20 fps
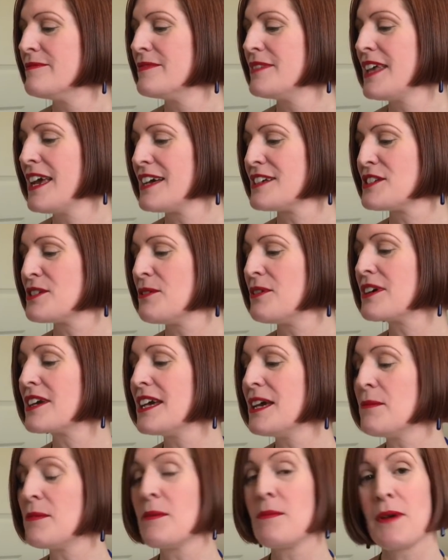Yeah, so I'll
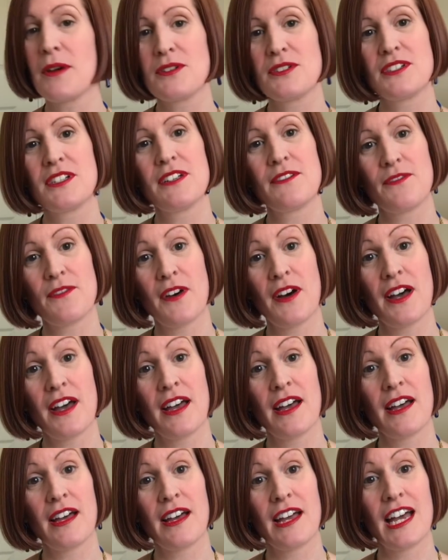keep you posted
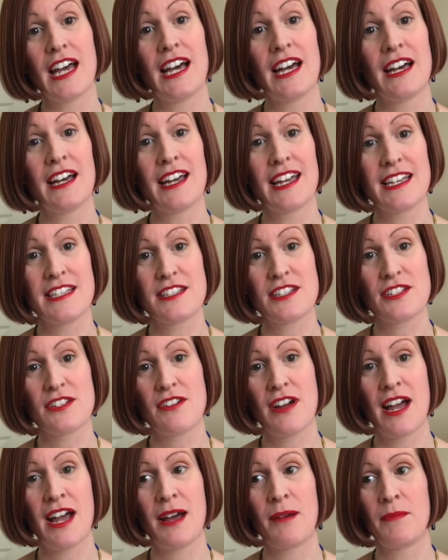via
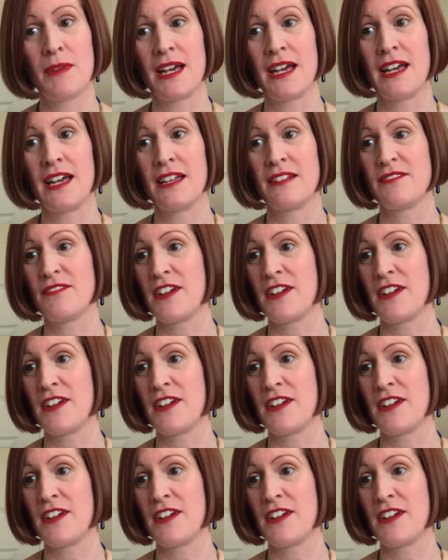Instagram and